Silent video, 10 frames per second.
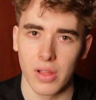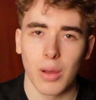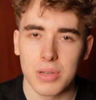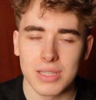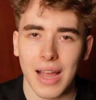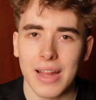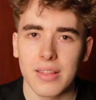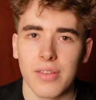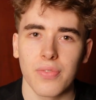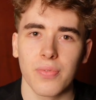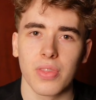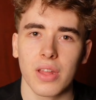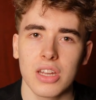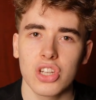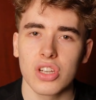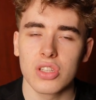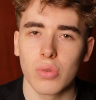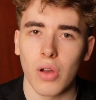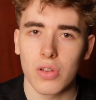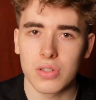Now besides the niches,
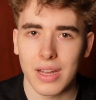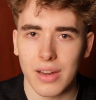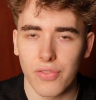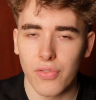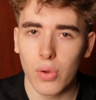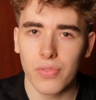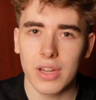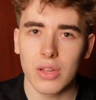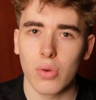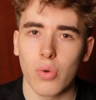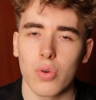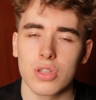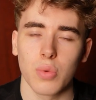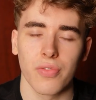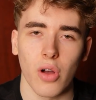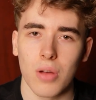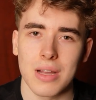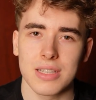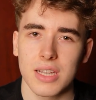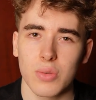you'll also get a full video course with all
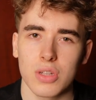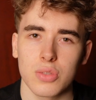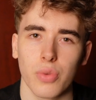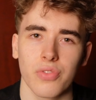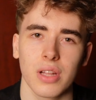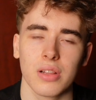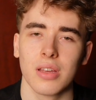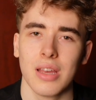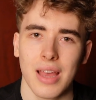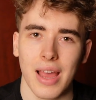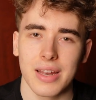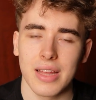my secrets revealed, and